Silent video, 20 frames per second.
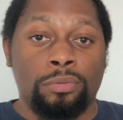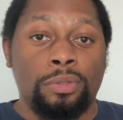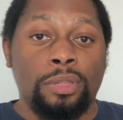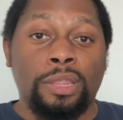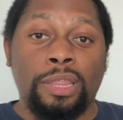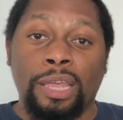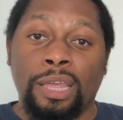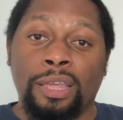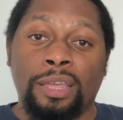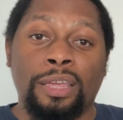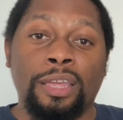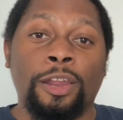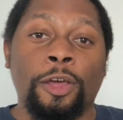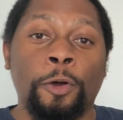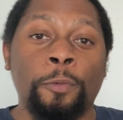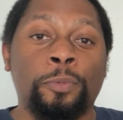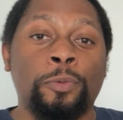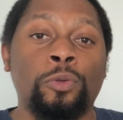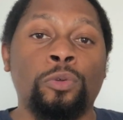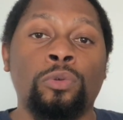They can
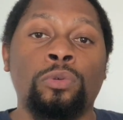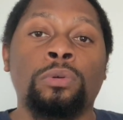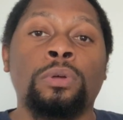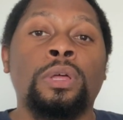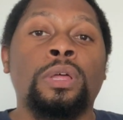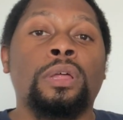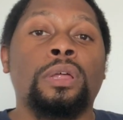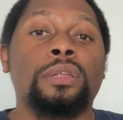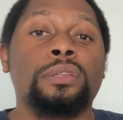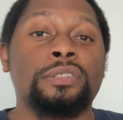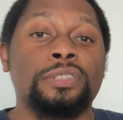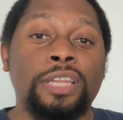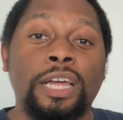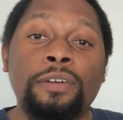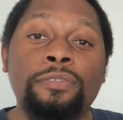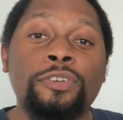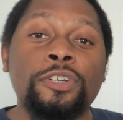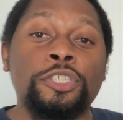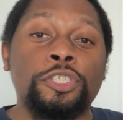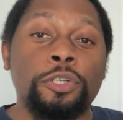help you
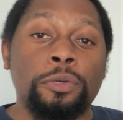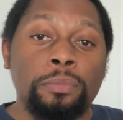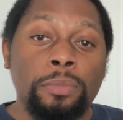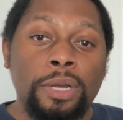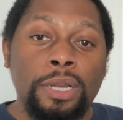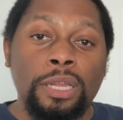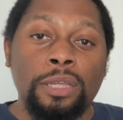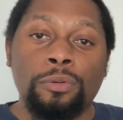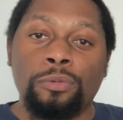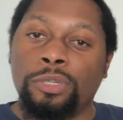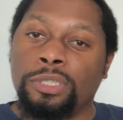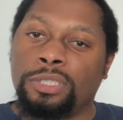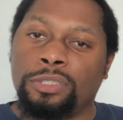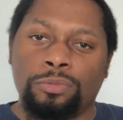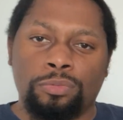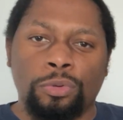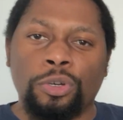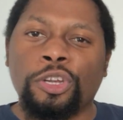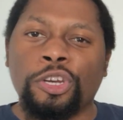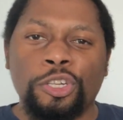leverage your money, which
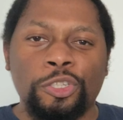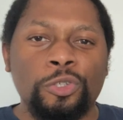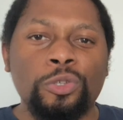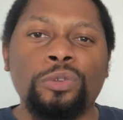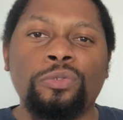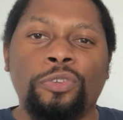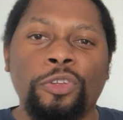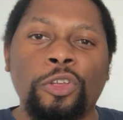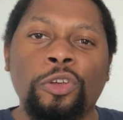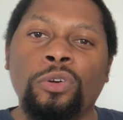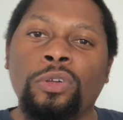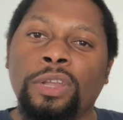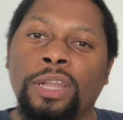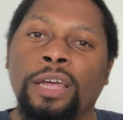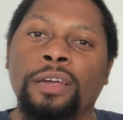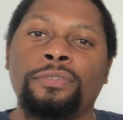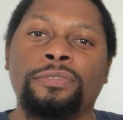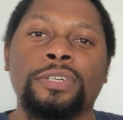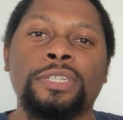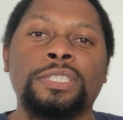we're going to do a video on
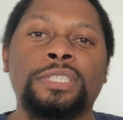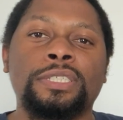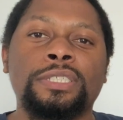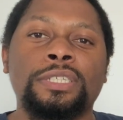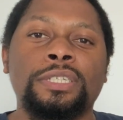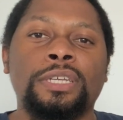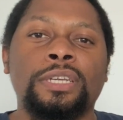leverage.